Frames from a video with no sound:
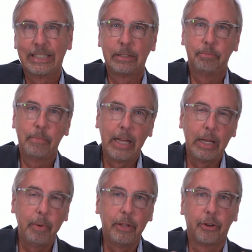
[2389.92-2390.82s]

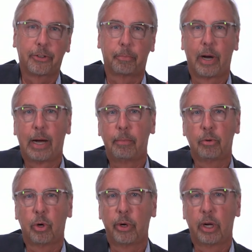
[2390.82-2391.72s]
Maybe there's a problem
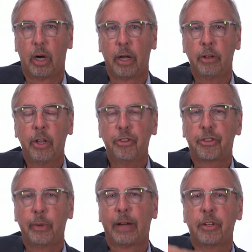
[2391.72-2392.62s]
going on,
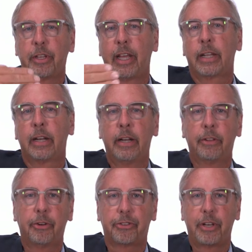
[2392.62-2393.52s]
so we have to take it
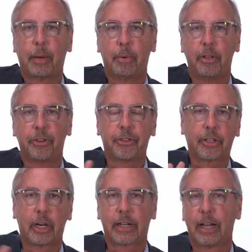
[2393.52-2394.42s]
another step. And this is
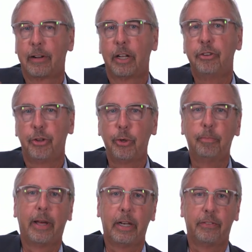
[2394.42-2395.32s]
going to kind of undo
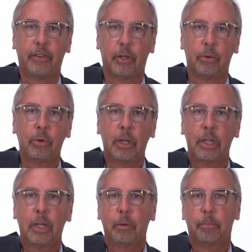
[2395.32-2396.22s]
many of you,
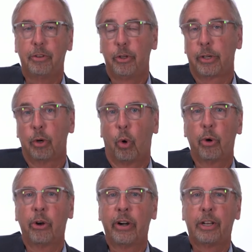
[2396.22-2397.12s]
but you can
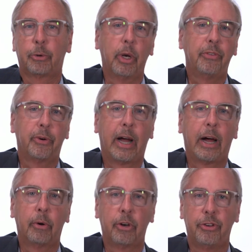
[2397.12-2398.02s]
order a
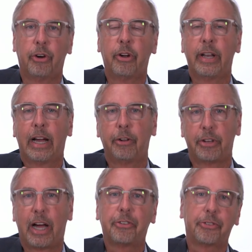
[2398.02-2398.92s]
24-hour urine
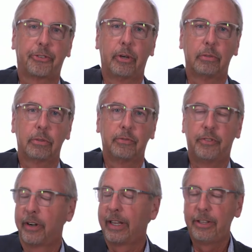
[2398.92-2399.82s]
aldosterone.
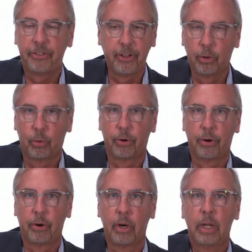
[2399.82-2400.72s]
Very easy to
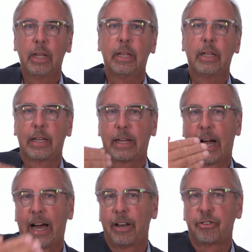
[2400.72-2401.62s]
order.
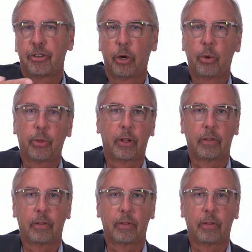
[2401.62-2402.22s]
Got to show the